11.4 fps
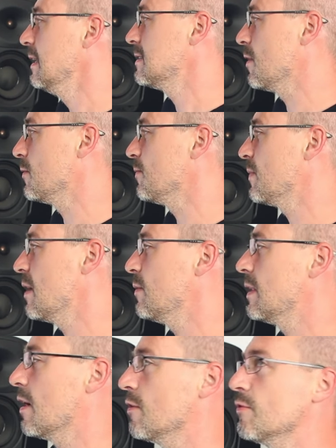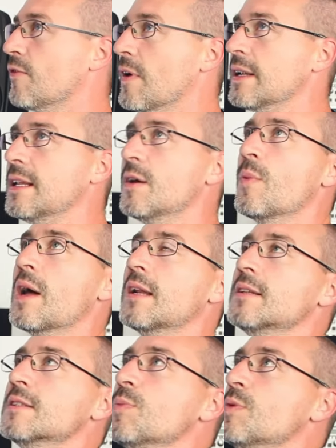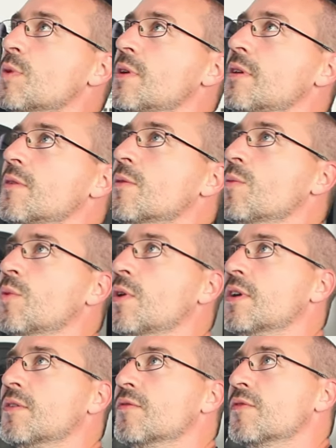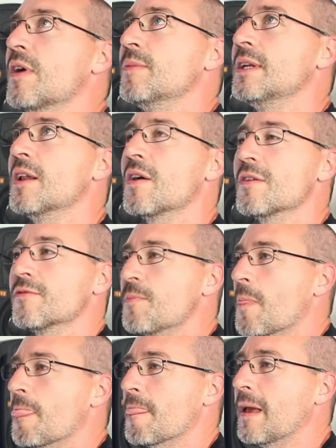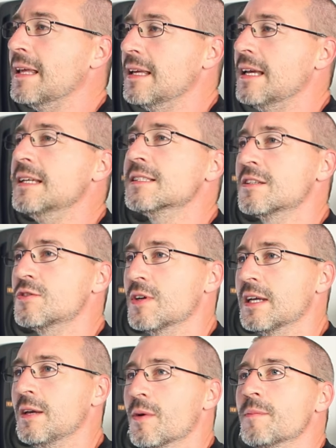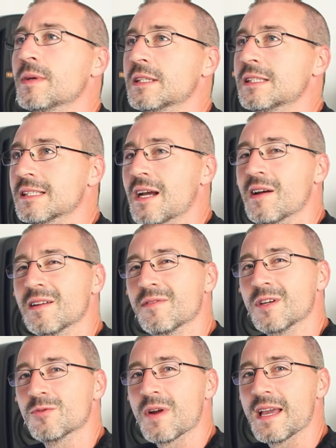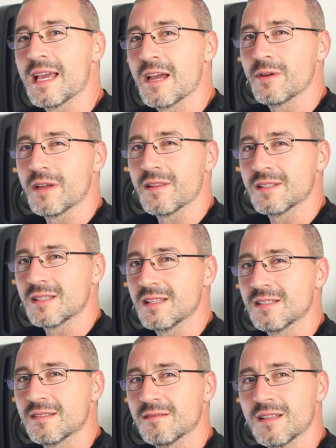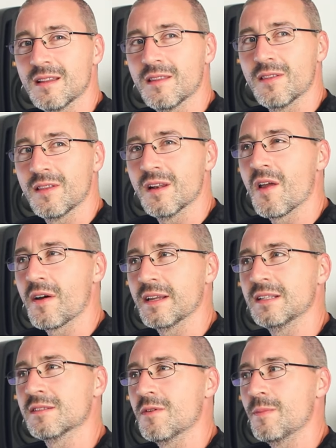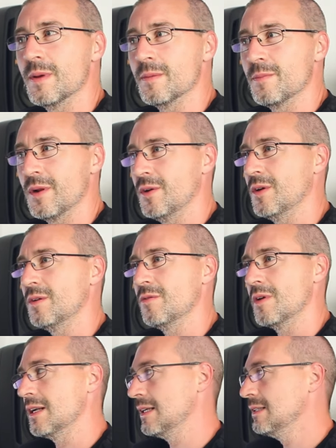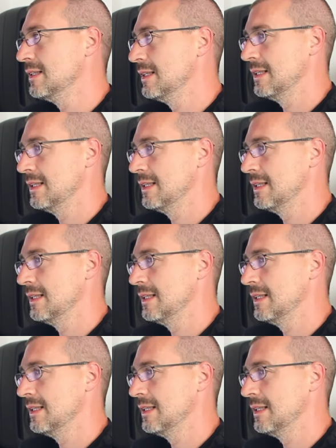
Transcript: So there we go, finding a balance between work and family life. It's a tricky one because it's kind of a grey area. There's the lines are a bit blurred, really.